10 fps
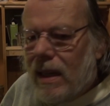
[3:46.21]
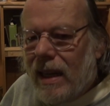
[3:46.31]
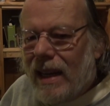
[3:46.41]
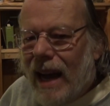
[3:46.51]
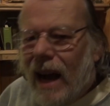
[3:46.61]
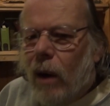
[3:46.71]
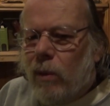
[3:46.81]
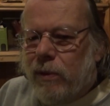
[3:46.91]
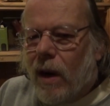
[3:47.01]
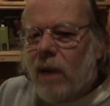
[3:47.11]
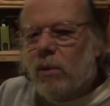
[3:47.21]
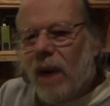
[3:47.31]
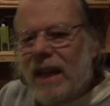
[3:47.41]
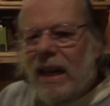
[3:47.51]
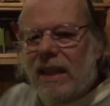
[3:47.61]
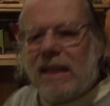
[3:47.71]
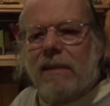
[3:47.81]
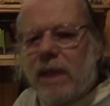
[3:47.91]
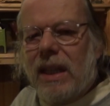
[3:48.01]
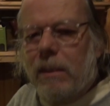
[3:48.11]
And how far right has
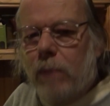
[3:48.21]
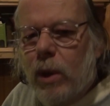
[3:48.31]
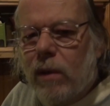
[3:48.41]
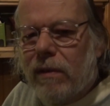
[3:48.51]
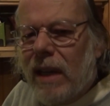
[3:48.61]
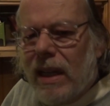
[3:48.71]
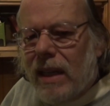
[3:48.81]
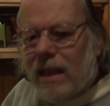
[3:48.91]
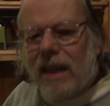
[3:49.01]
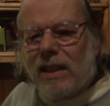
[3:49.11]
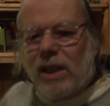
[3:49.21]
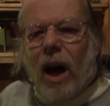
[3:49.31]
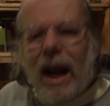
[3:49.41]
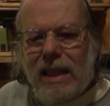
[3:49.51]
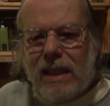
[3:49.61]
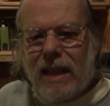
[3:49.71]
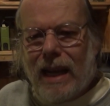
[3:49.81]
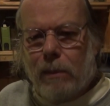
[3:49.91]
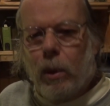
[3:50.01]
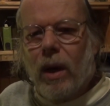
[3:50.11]
everything moved that it's gotten to
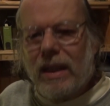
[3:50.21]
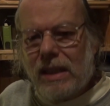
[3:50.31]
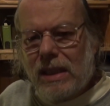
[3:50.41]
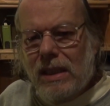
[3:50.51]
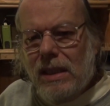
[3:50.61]
that point?